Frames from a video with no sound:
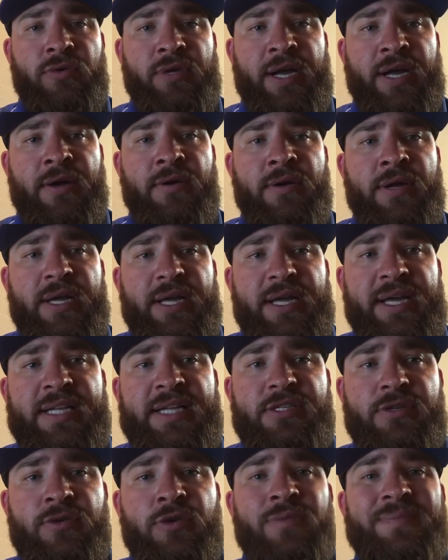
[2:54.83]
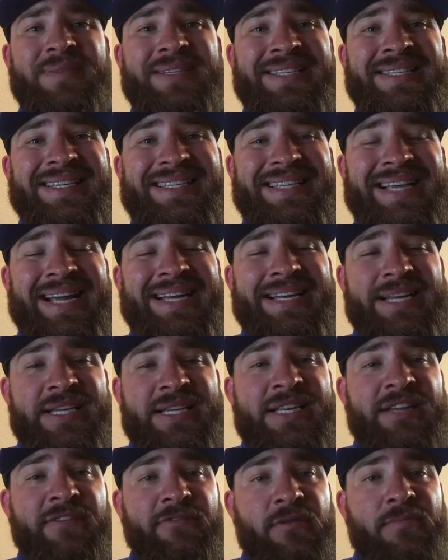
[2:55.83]
Now, each group is assigned a
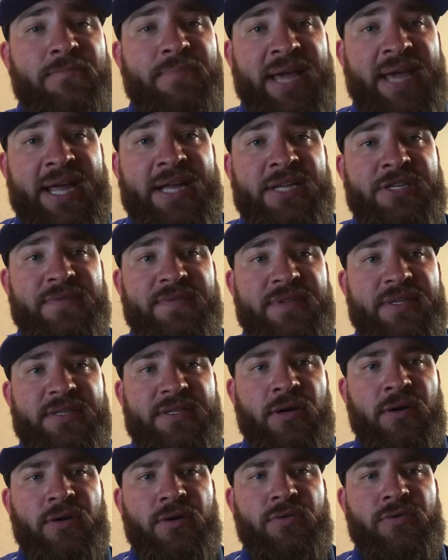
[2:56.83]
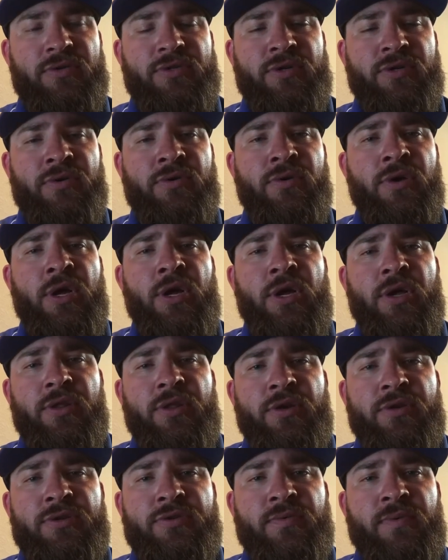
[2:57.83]
different page of this article, so
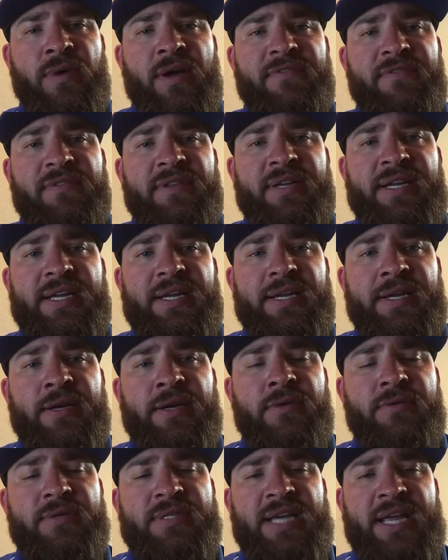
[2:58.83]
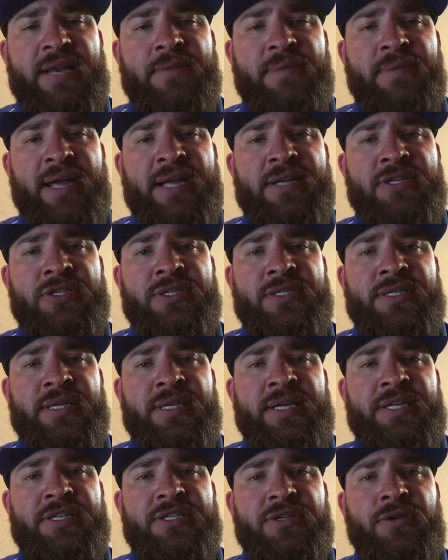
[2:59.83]
there's roughly 10 pages, and
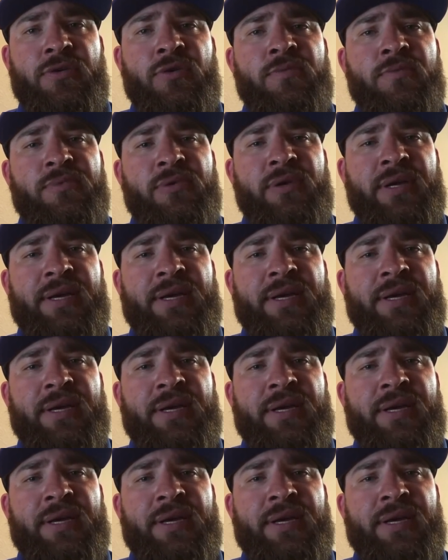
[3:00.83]
each group will